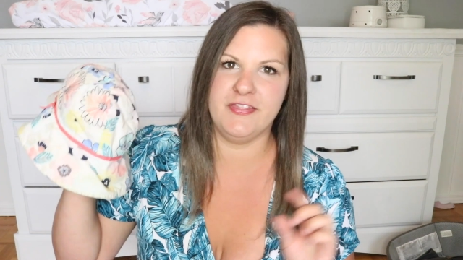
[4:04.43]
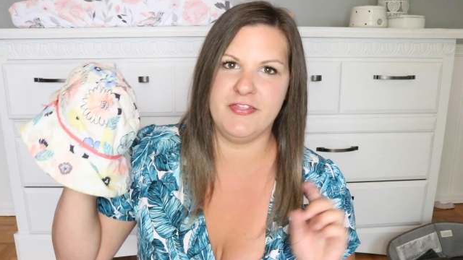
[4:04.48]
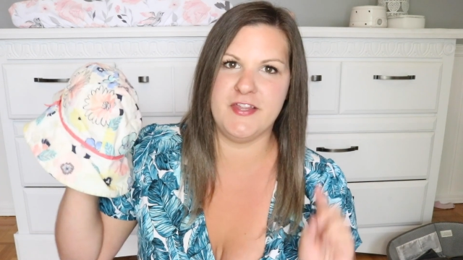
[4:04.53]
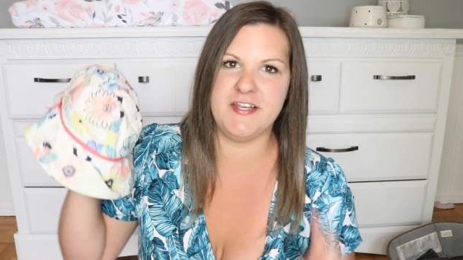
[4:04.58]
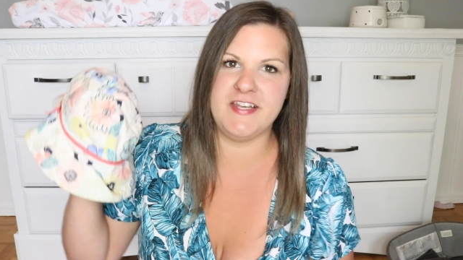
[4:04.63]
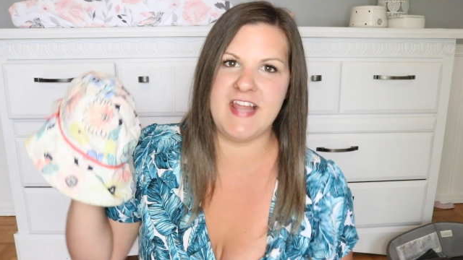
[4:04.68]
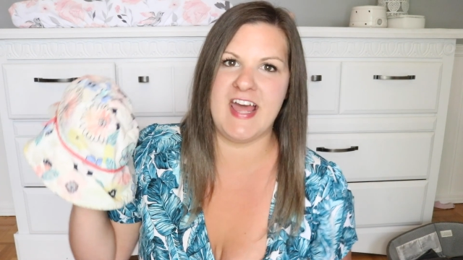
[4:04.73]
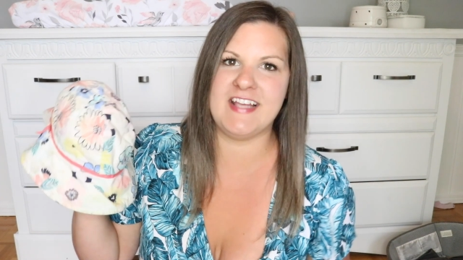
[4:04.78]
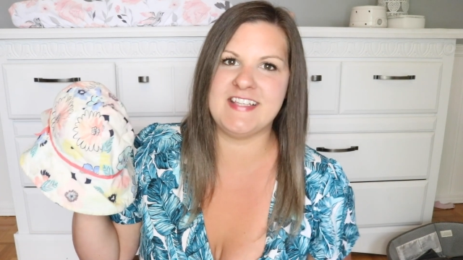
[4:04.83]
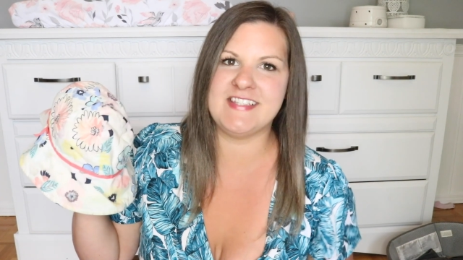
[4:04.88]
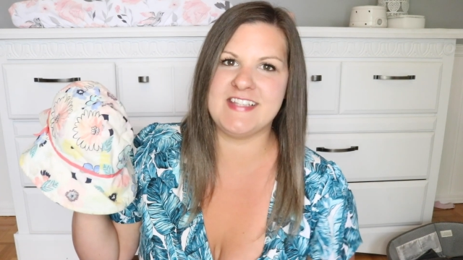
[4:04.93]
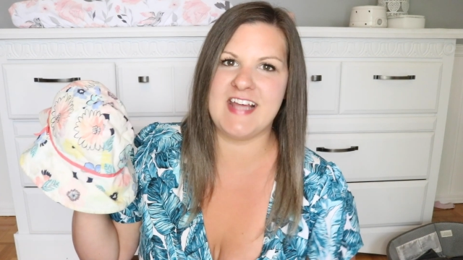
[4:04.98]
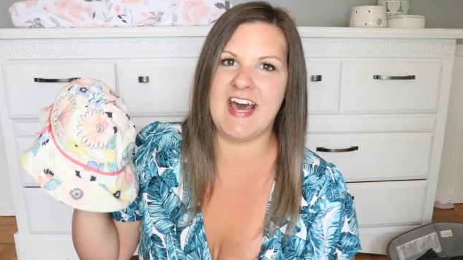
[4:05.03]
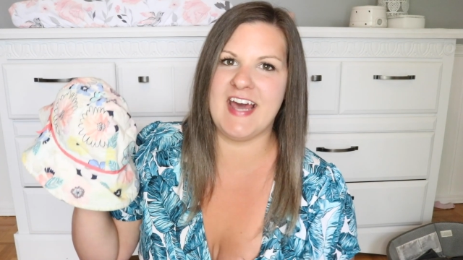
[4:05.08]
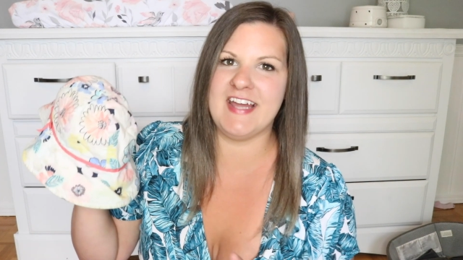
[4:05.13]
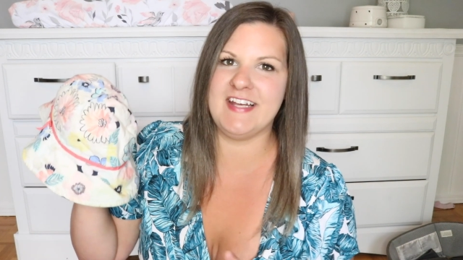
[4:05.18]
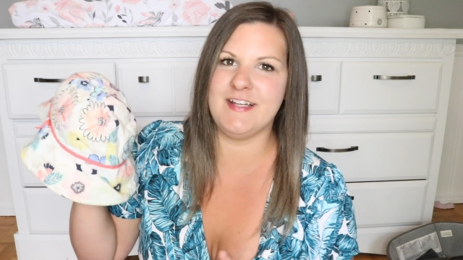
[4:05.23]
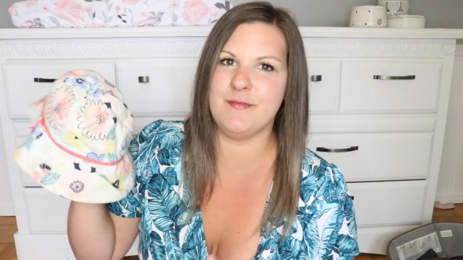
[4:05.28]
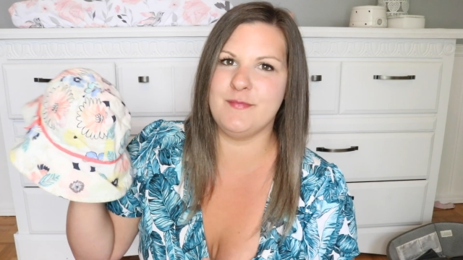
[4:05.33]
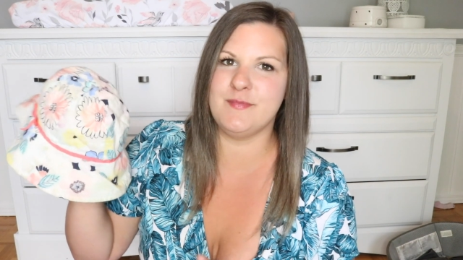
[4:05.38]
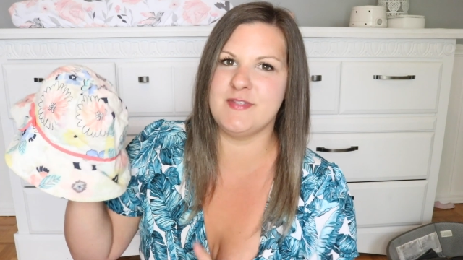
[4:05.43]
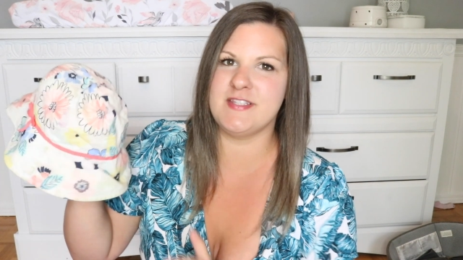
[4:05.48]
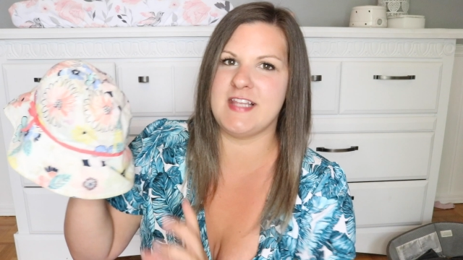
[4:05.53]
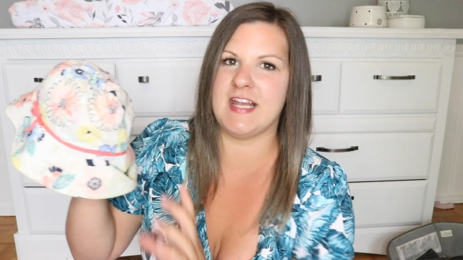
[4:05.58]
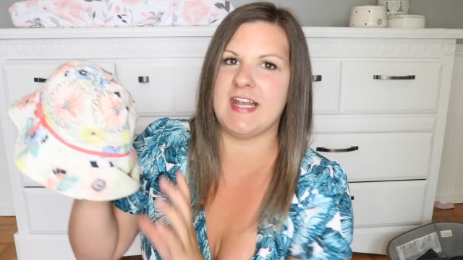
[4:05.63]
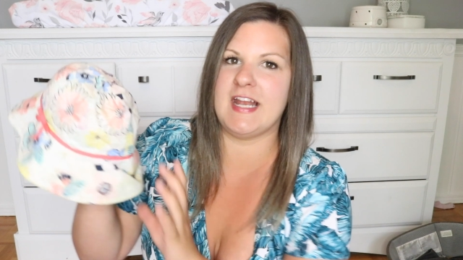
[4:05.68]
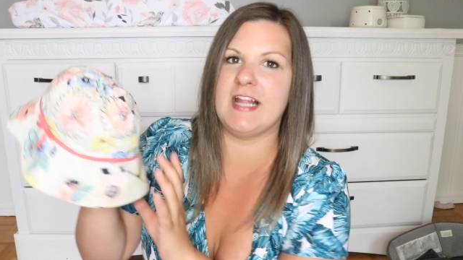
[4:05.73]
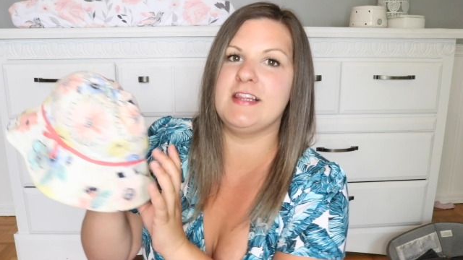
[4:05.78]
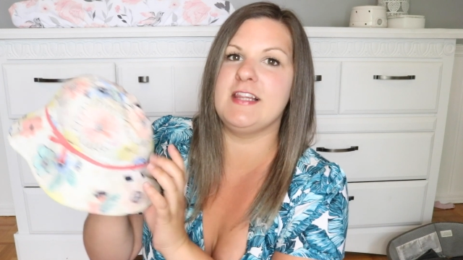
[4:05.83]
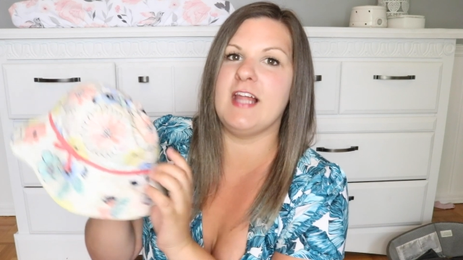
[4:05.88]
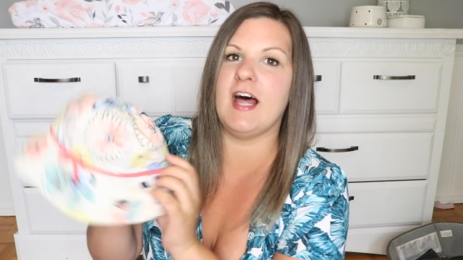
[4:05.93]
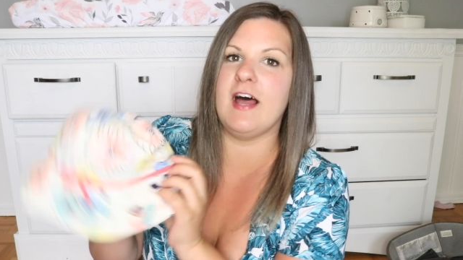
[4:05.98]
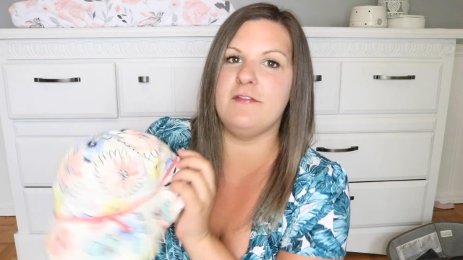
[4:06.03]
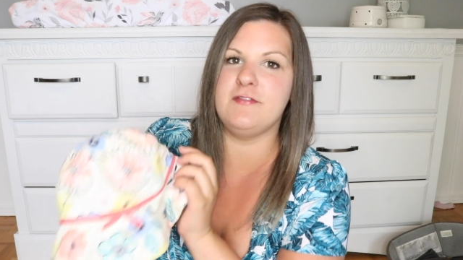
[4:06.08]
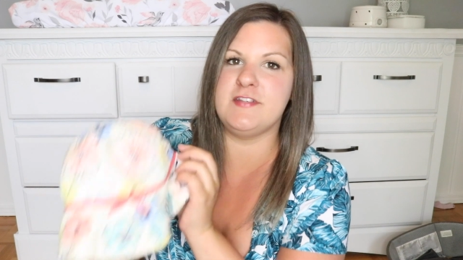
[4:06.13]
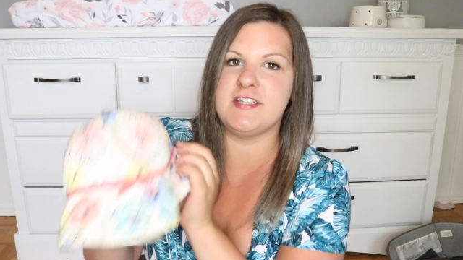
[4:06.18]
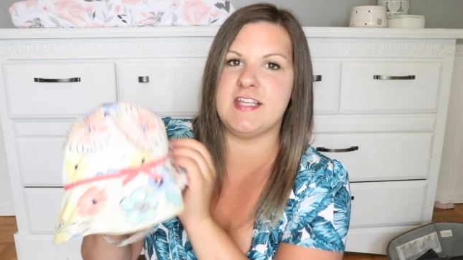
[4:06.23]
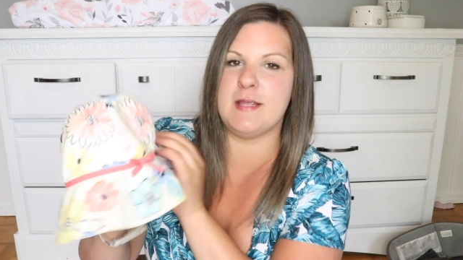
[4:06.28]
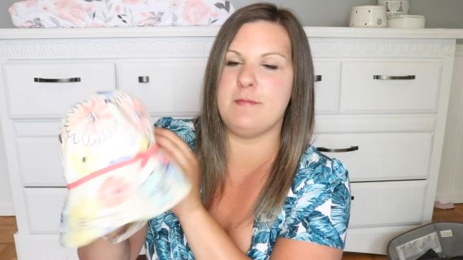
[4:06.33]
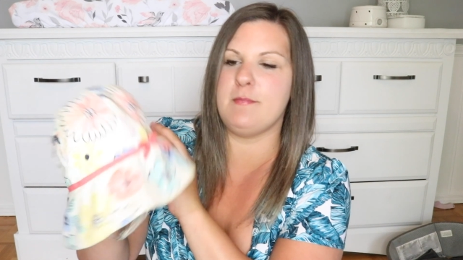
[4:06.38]
The next items that I
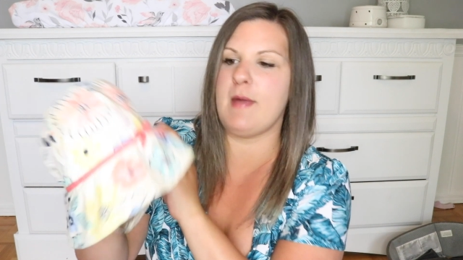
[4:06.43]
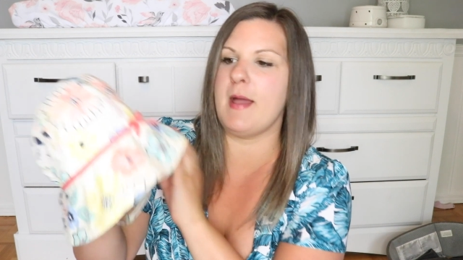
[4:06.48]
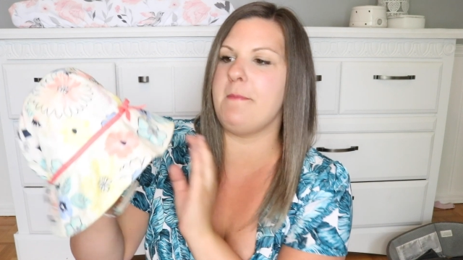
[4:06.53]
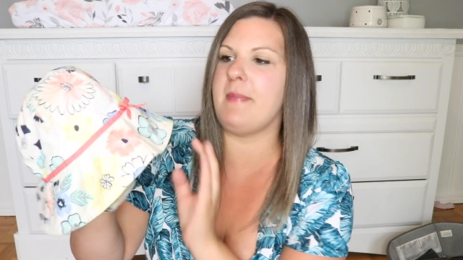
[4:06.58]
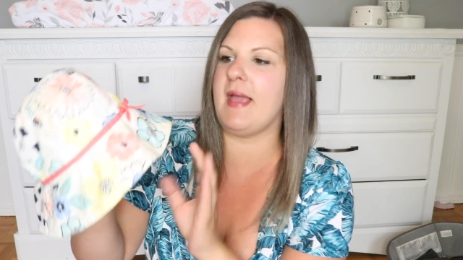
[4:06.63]
love to keep my